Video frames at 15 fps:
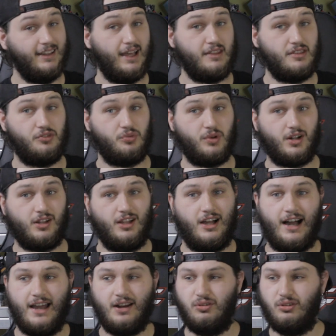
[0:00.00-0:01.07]
I like this
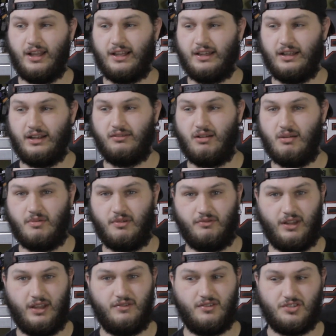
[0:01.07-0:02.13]
one a lot. I don't like a lot of
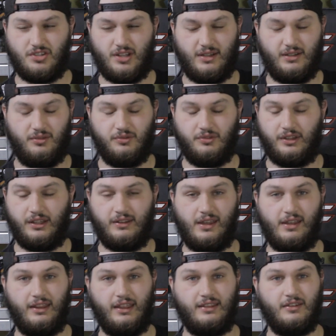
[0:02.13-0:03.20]
Rip It flavors. I don't
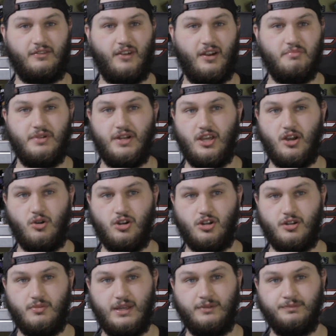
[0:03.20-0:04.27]
think they, like they're very
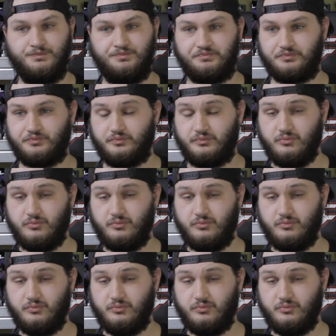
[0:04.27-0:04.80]
mediocre to me.